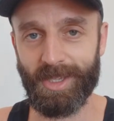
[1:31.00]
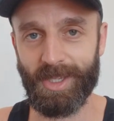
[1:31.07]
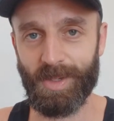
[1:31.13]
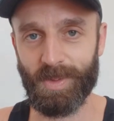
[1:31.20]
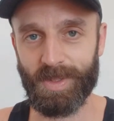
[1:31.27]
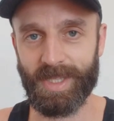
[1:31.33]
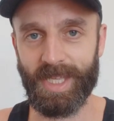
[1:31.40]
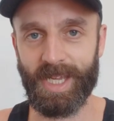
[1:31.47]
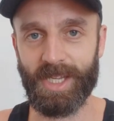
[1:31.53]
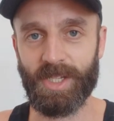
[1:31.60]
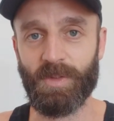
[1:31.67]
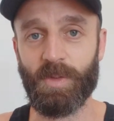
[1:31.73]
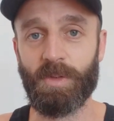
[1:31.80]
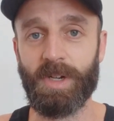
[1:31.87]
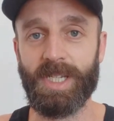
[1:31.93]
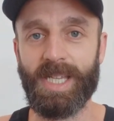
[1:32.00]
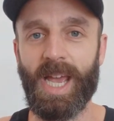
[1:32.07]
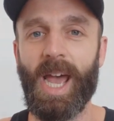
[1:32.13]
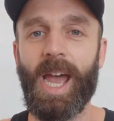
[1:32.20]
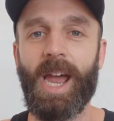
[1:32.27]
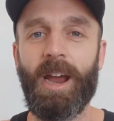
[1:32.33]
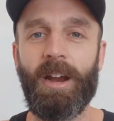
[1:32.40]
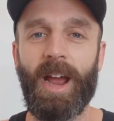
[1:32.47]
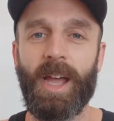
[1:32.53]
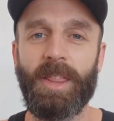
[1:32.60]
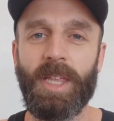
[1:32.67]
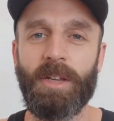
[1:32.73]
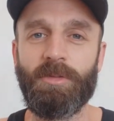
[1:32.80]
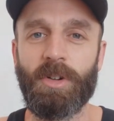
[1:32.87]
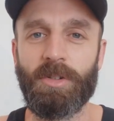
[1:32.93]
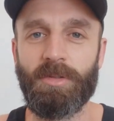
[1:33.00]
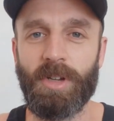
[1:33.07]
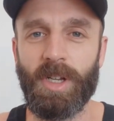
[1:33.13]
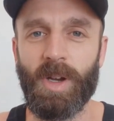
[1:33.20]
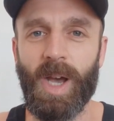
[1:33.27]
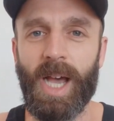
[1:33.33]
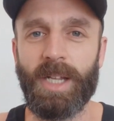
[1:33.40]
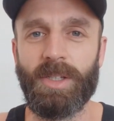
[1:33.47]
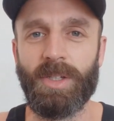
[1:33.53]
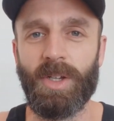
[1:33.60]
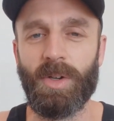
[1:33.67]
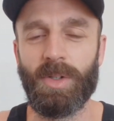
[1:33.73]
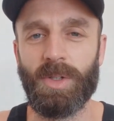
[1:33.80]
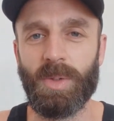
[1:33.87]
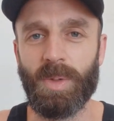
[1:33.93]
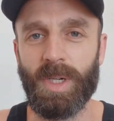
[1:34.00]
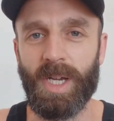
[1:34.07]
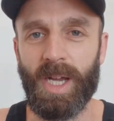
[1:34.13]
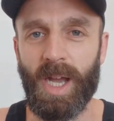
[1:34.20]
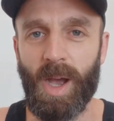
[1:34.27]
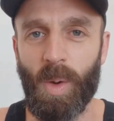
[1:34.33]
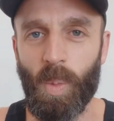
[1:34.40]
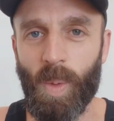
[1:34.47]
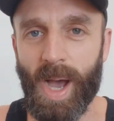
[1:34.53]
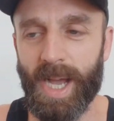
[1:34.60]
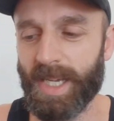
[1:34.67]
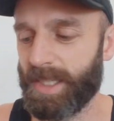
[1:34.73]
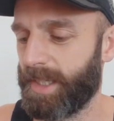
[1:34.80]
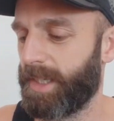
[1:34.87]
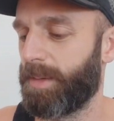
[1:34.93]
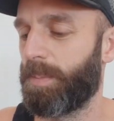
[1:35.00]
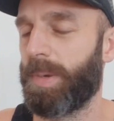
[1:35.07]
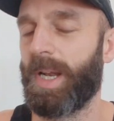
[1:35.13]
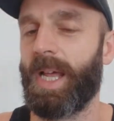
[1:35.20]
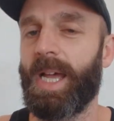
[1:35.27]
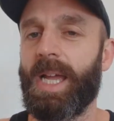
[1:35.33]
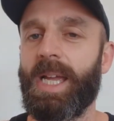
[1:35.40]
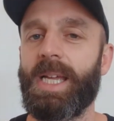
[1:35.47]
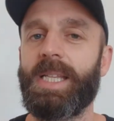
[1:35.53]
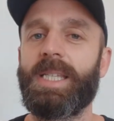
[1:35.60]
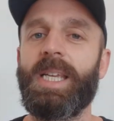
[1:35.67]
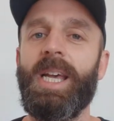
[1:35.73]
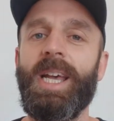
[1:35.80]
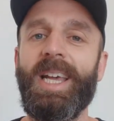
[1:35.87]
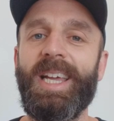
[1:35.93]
use this for his hair. I think Rodrigo had to go to a waxing place.